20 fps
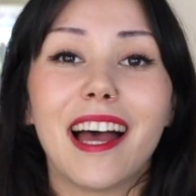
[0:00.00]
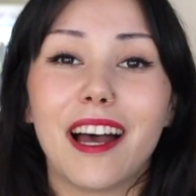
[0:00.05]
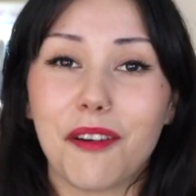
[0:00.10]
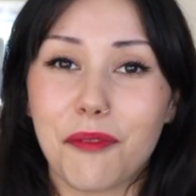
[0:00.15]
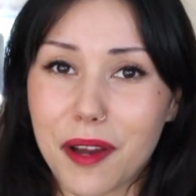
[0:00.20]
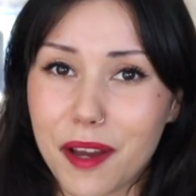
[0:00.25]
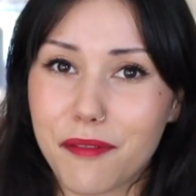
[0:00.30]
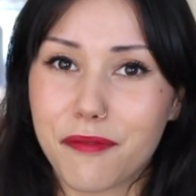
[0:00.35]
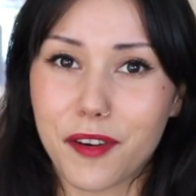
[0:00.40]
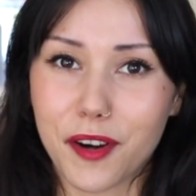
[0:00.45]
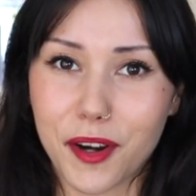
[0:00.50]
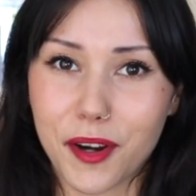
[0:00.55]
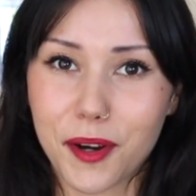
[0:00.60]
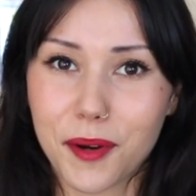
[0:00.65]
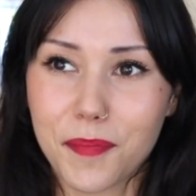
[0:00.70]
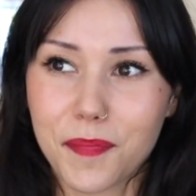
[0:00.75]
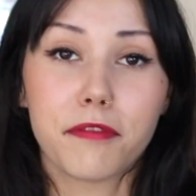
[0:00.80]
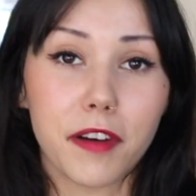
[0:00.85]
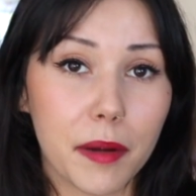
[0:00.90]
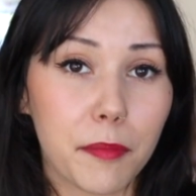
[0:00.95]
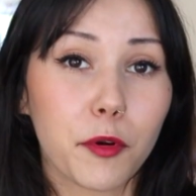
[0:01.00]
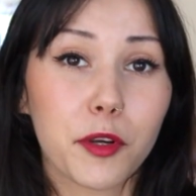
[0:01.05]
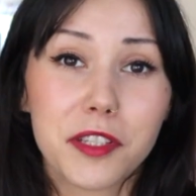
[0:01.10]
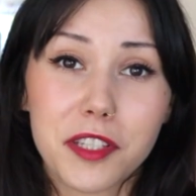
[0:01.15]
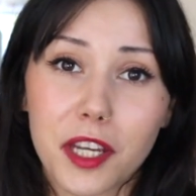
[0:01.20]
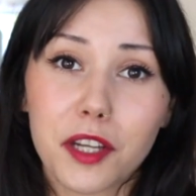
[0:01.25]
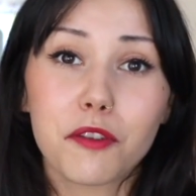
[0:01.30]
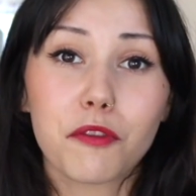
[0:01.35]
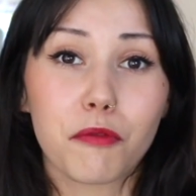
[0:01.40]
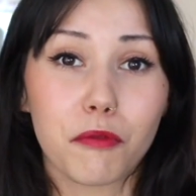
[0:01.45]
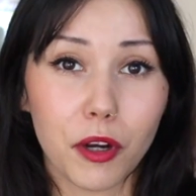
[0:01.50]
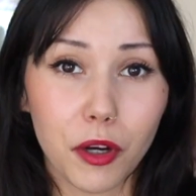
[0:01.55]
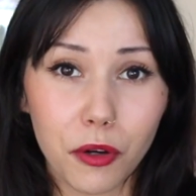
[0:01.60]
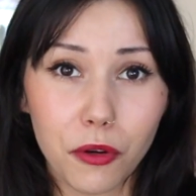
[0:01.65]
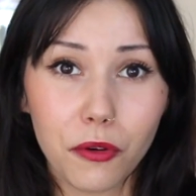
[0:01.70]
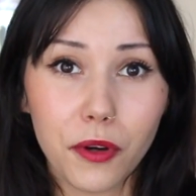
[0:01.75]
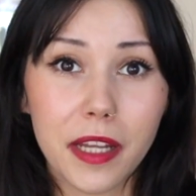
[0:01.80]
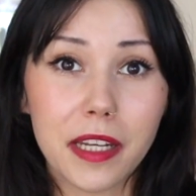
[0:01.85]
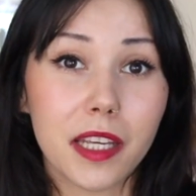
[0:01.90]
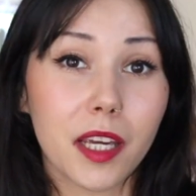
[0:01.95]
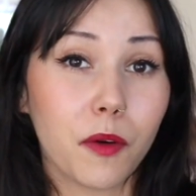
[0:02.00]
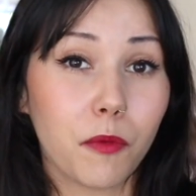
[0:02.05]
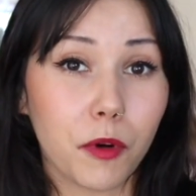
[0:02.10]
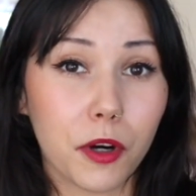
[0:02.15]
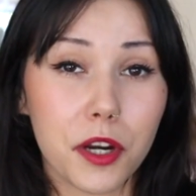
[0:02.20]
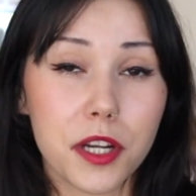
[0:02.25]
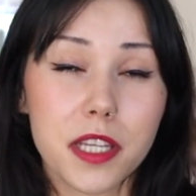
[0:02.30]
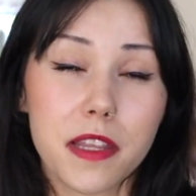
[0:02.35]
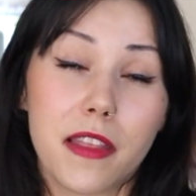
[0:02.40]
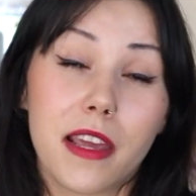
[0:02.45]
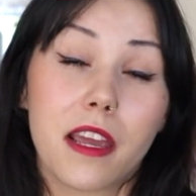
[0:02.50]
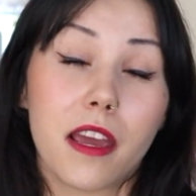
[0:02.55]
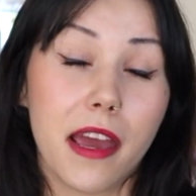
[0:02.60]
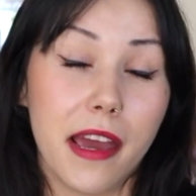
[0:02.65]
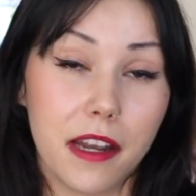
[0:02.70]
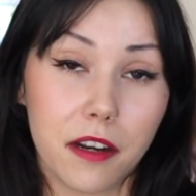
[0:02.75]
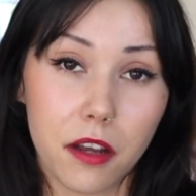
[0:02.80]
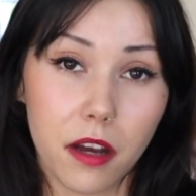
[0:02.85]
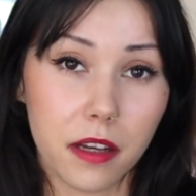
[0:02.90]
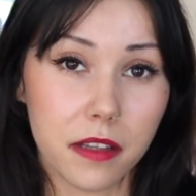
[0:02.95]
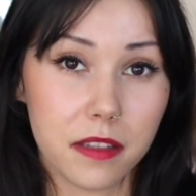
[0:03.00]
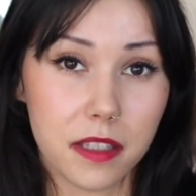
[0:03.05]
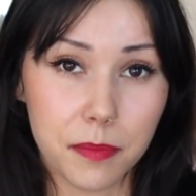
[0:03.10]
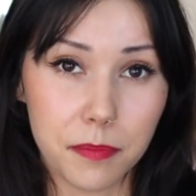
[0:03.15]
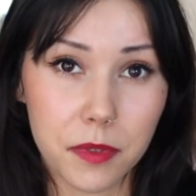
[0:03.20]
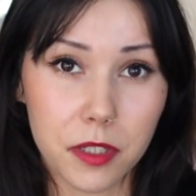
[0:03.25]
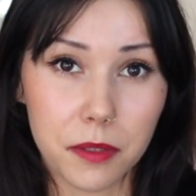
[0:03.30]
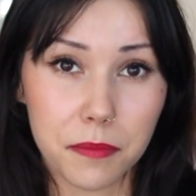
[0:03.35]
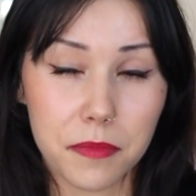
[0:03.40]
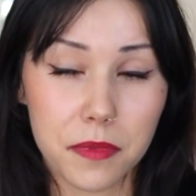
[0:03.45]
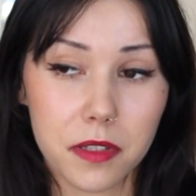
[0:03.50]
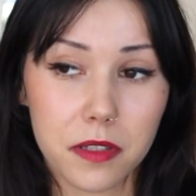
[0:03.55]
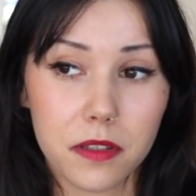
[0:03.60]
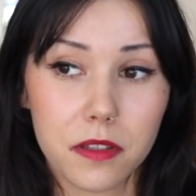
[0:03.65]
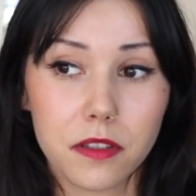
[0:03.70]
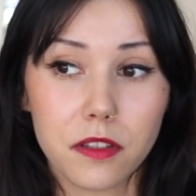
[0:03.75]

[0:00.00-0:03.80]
However, fibroids can grow and get worse and they can cause symptoms.